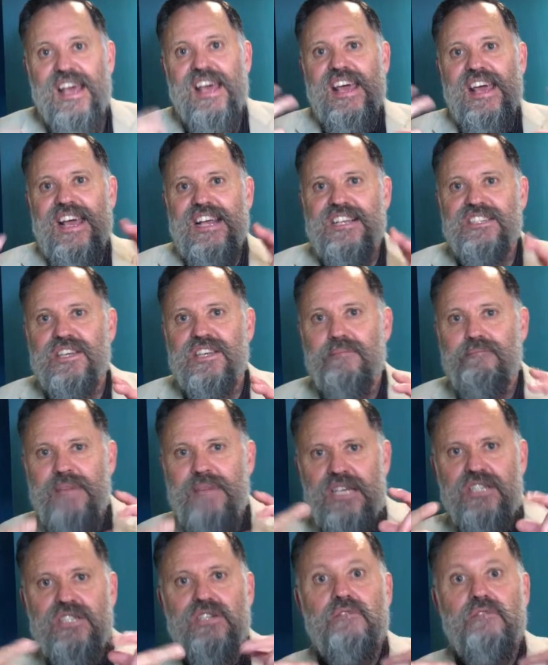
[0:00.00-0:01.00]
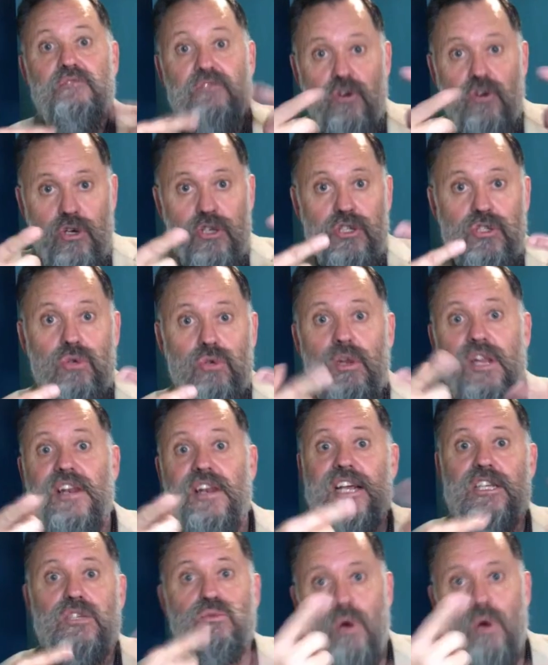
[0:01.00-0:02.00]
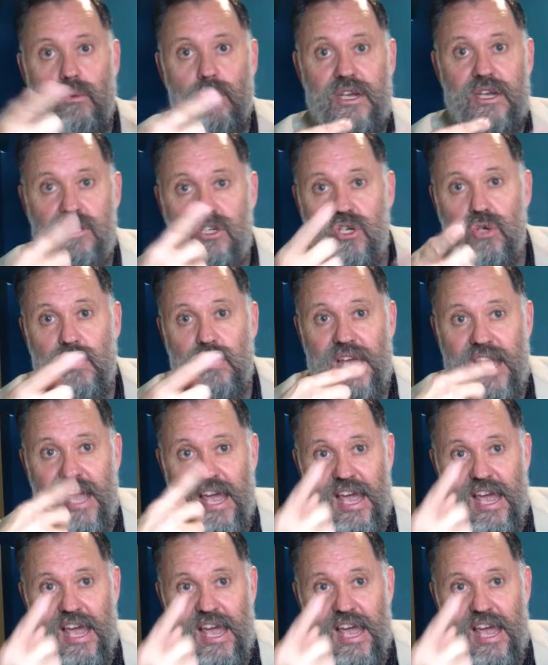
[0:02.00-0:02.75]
It's a mix of virtual, and that's what we're doing